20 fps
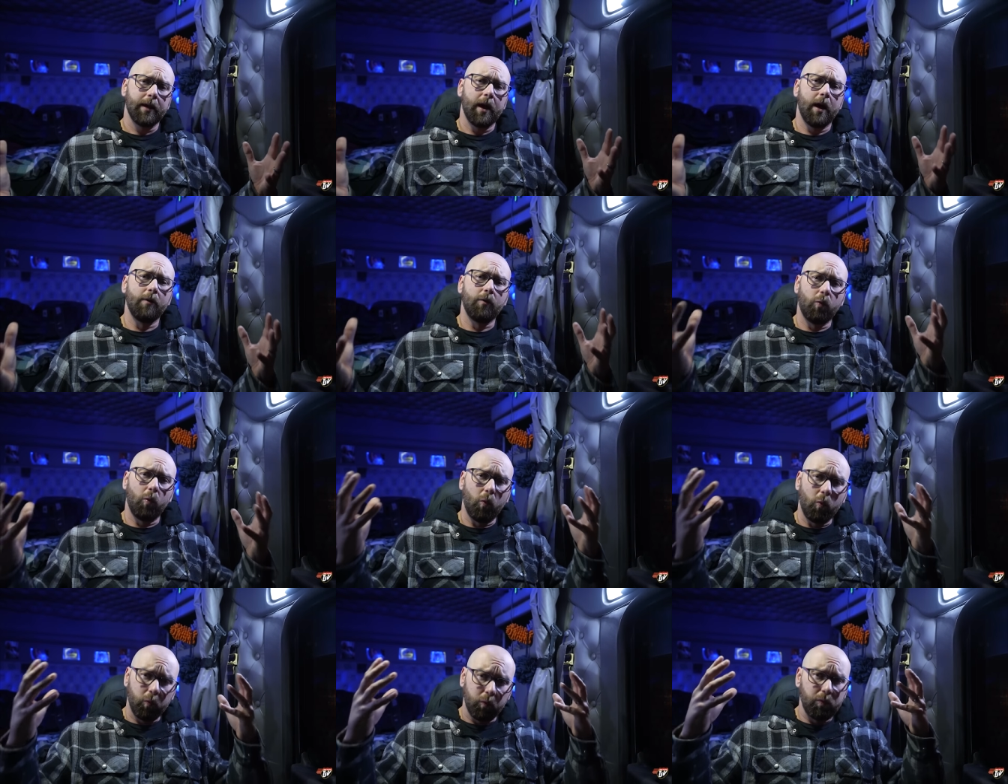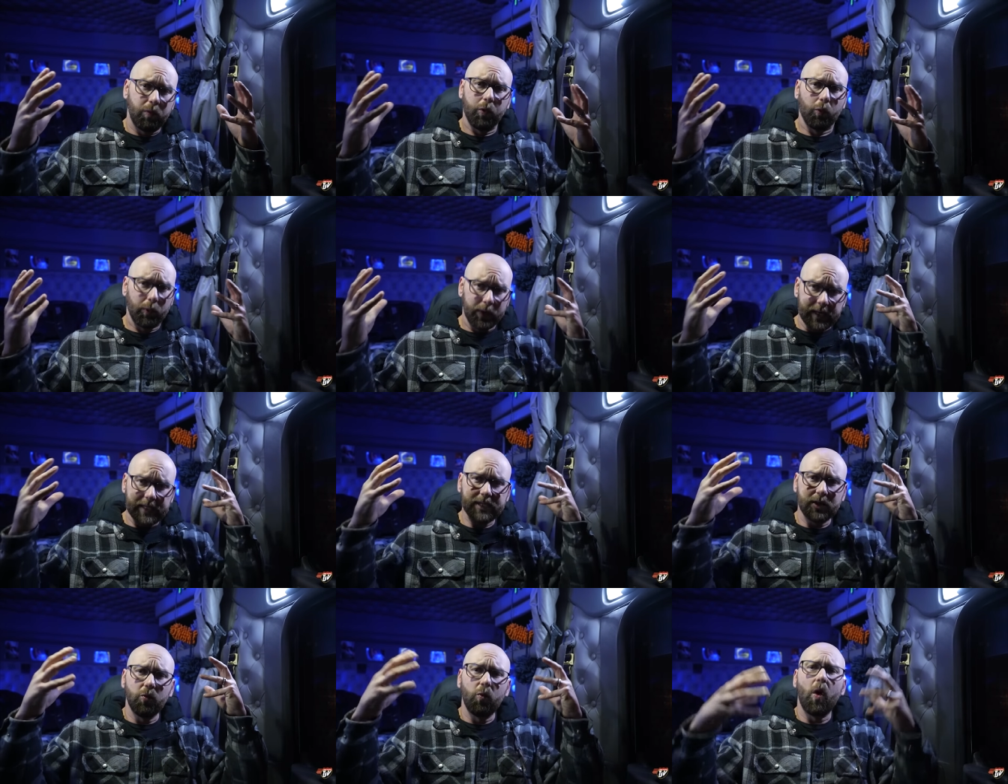of the
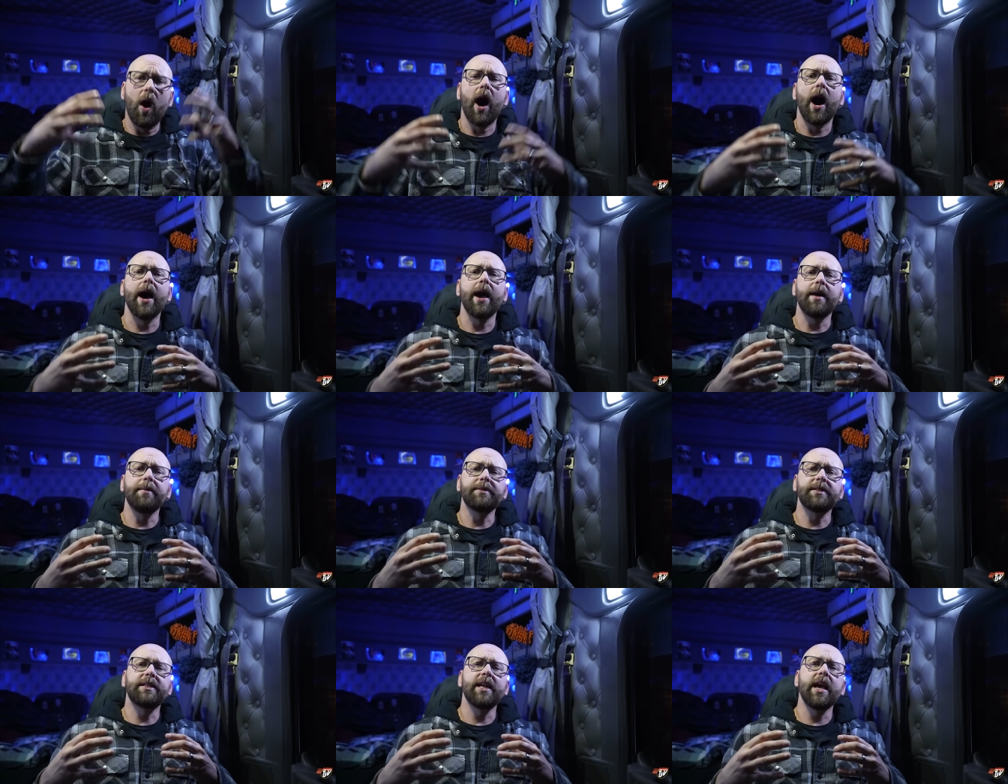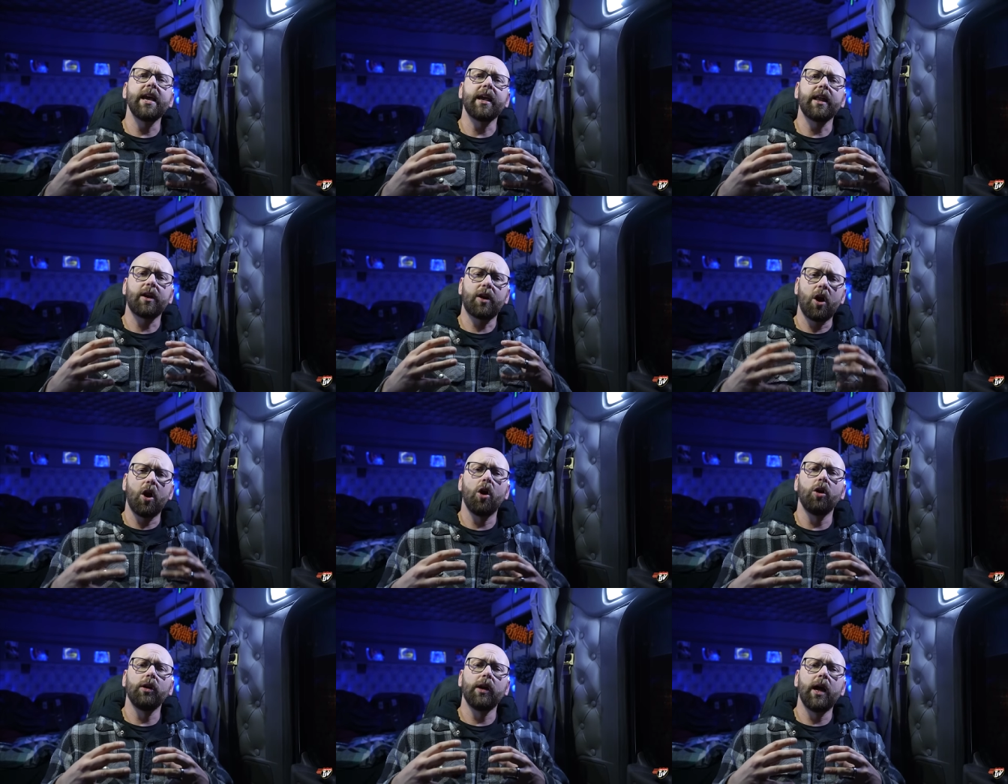reason why I'm staying in
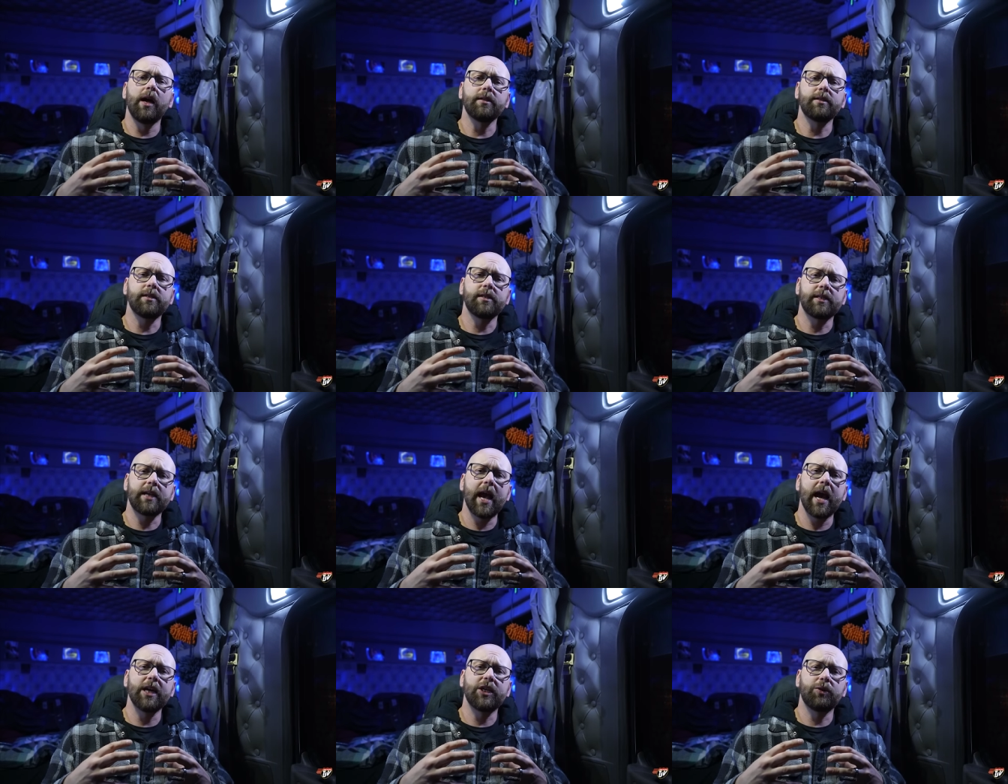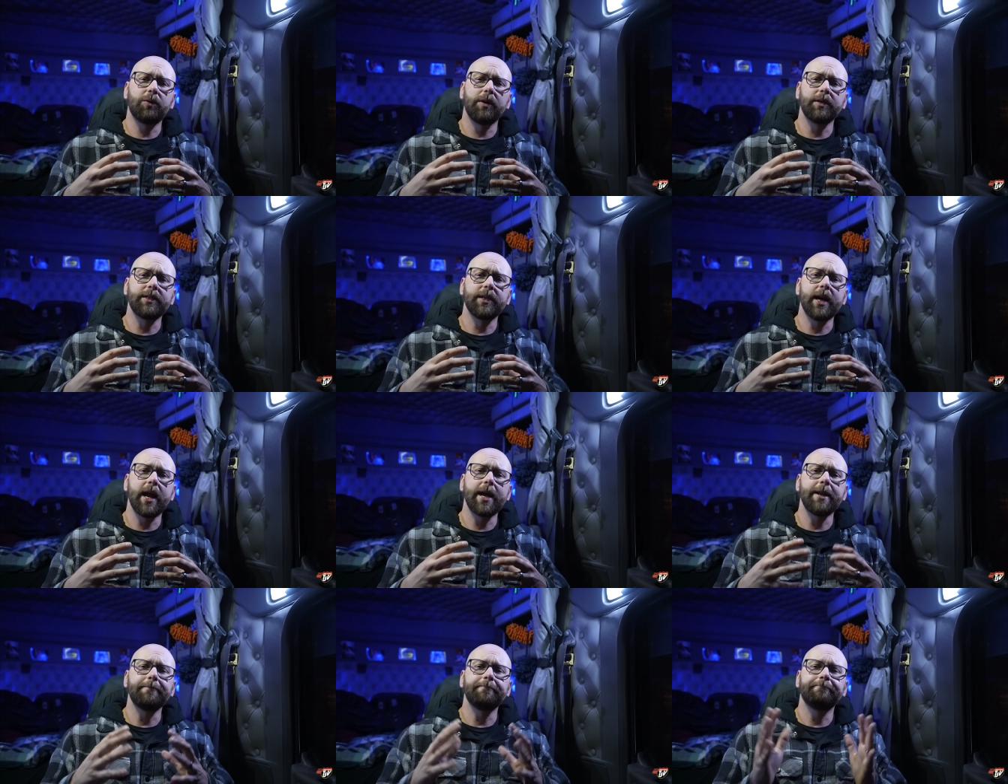Carlisle, Saskatchewan
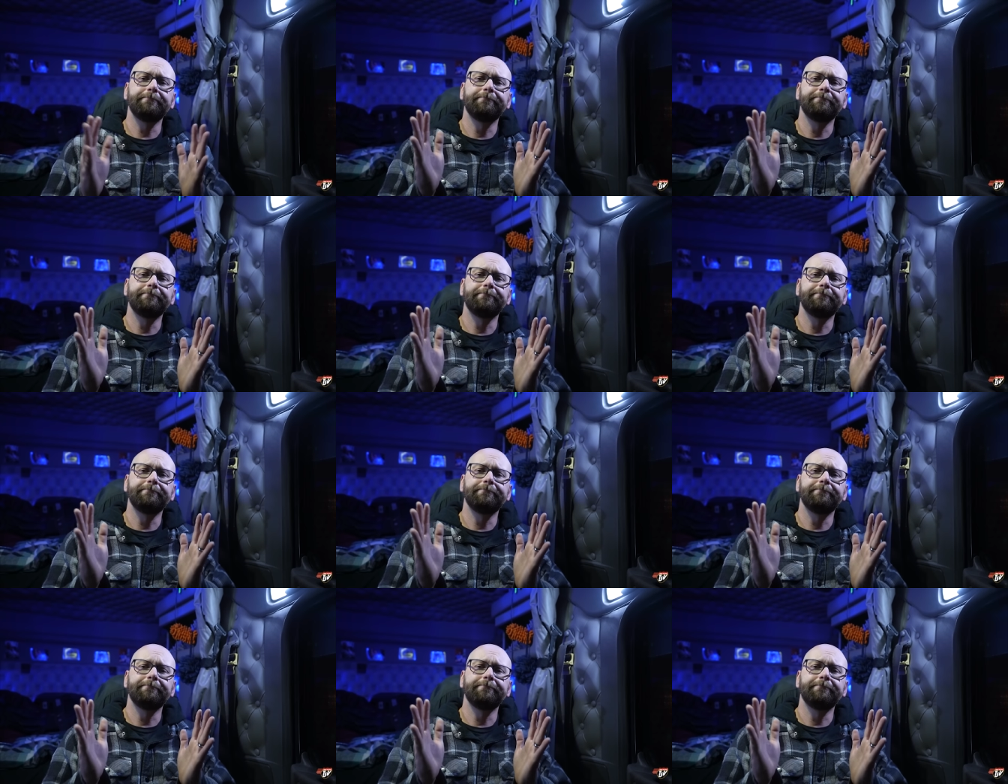tonight.